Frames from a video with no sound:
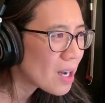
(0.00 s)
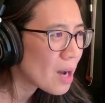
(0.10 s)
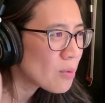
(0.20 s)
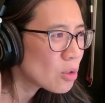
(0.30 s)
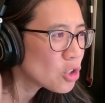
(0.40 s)

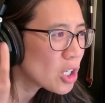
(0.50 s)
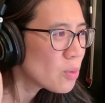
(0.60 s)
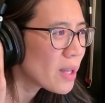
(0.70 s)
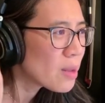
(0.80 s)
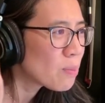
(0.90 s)
I'm not sure
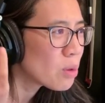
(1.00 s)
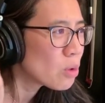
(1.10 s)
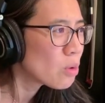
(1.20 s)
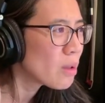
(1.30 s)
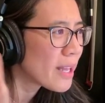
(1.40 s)
where the
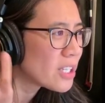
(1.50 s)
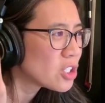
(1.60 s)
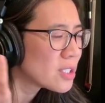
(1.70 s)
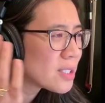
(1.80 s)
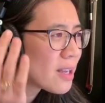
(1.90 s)
pleural edge
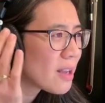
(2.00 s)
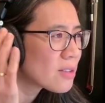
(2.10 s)
is.